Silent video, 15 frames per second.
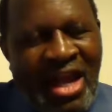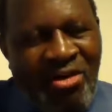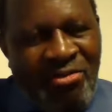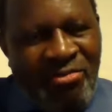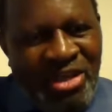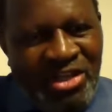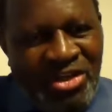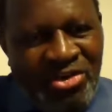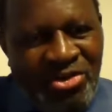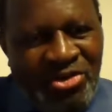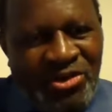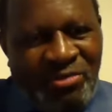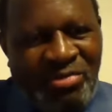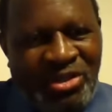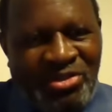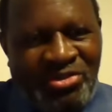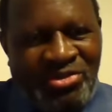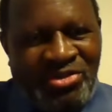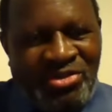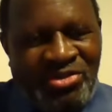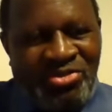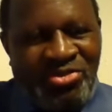how many
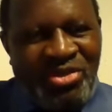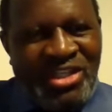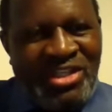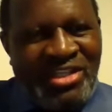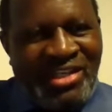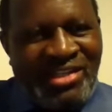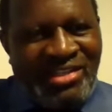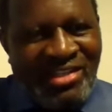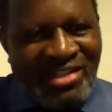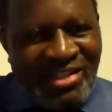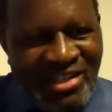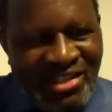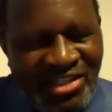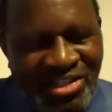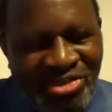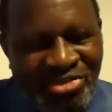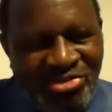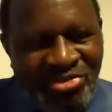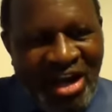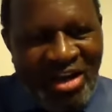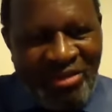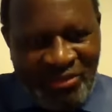gospels do we just listen
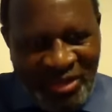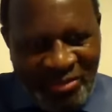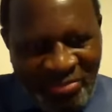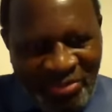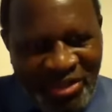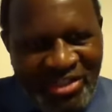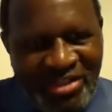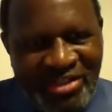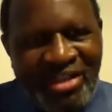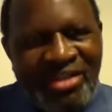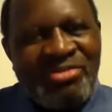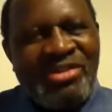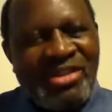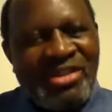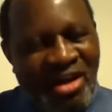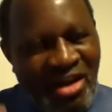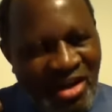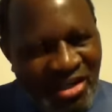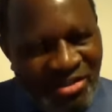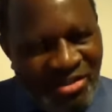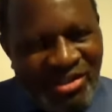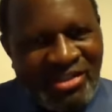to after preaching them? We say,
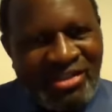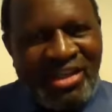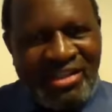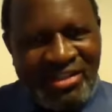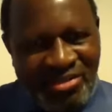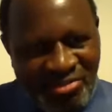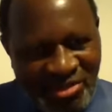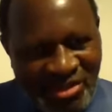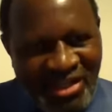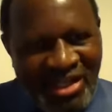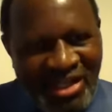oh, it was nice.